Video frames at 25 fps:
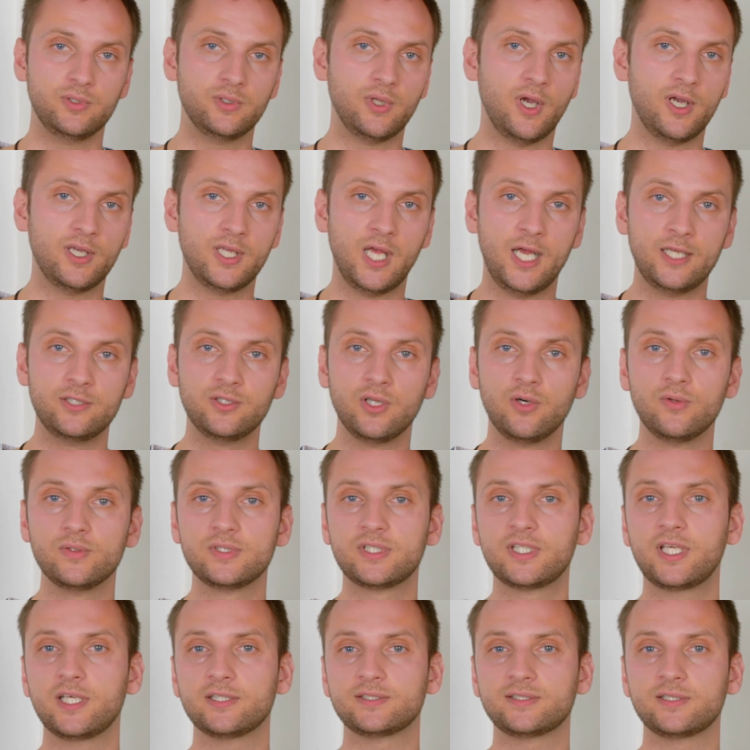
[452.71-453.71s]
You know, I, I, know
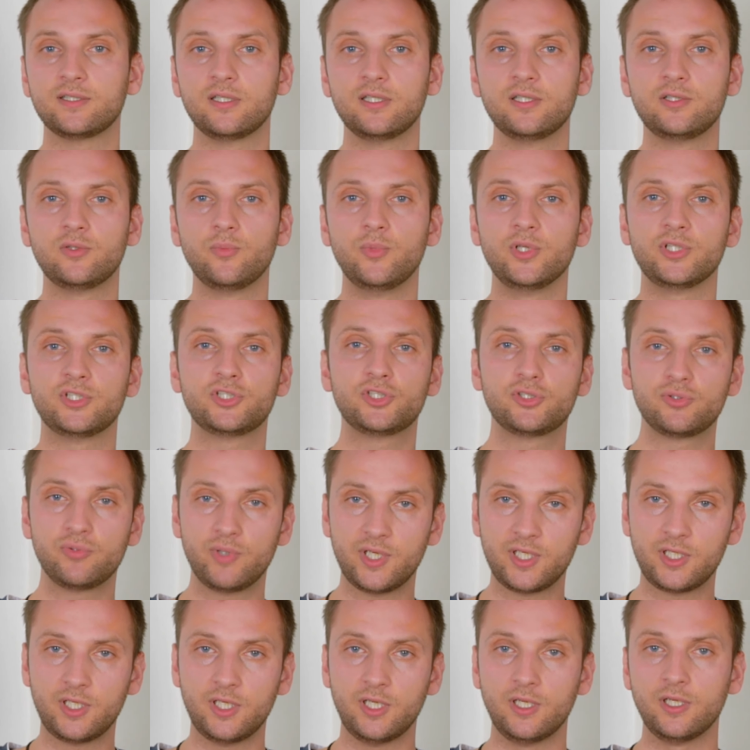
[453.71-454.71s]
it gets a little bit
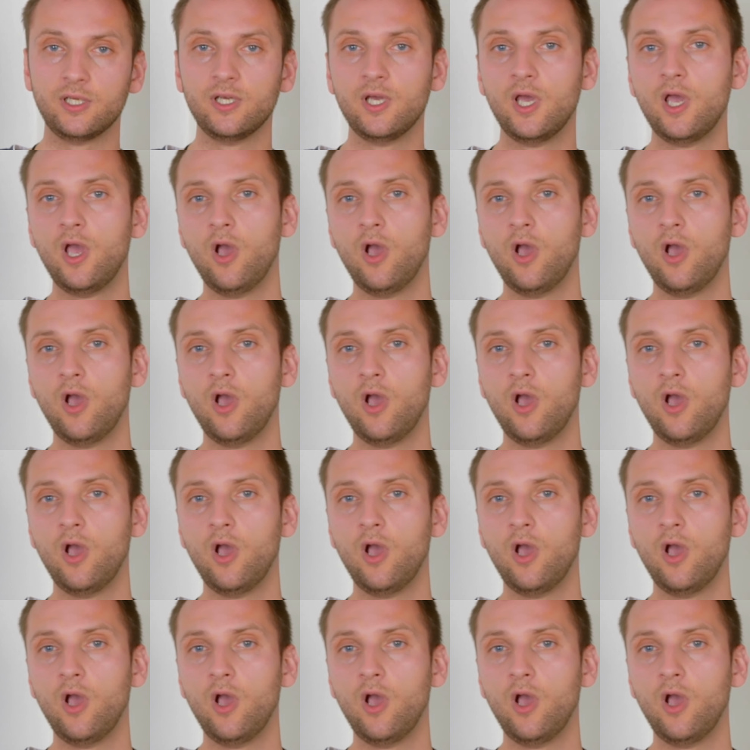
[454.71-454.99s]
tricky